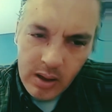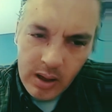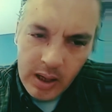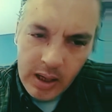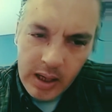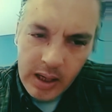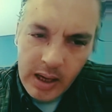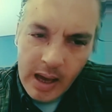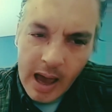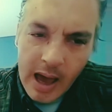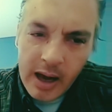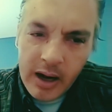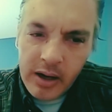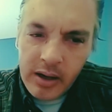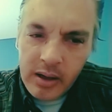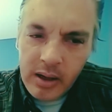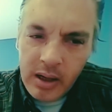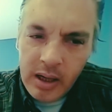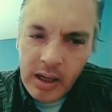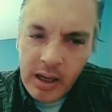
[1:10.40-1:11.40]
he had
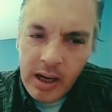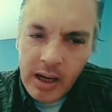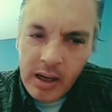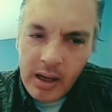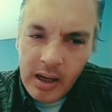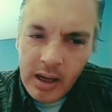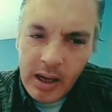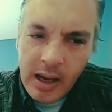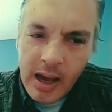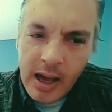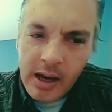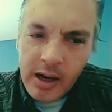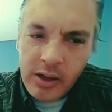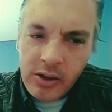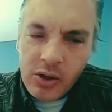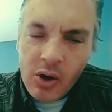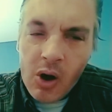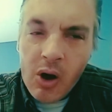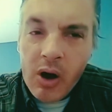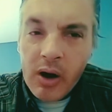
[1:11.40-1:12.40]
a
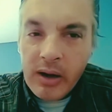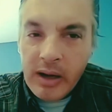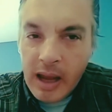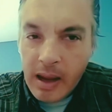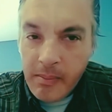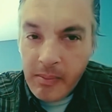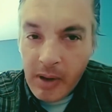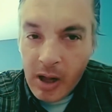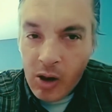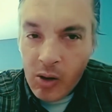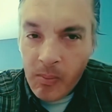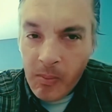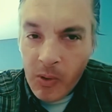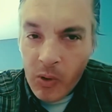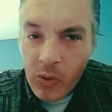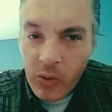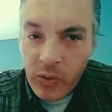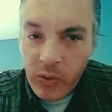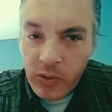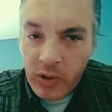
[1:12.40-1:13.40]
dog named
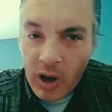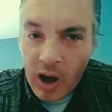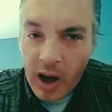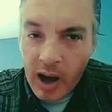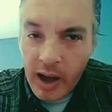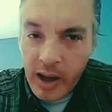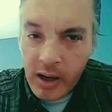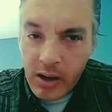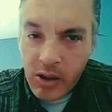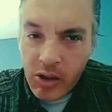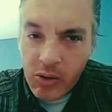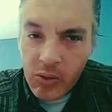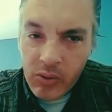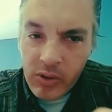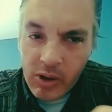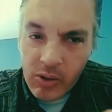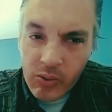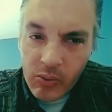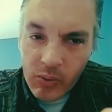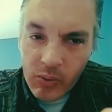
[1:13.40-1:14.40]
Elmo who died. So this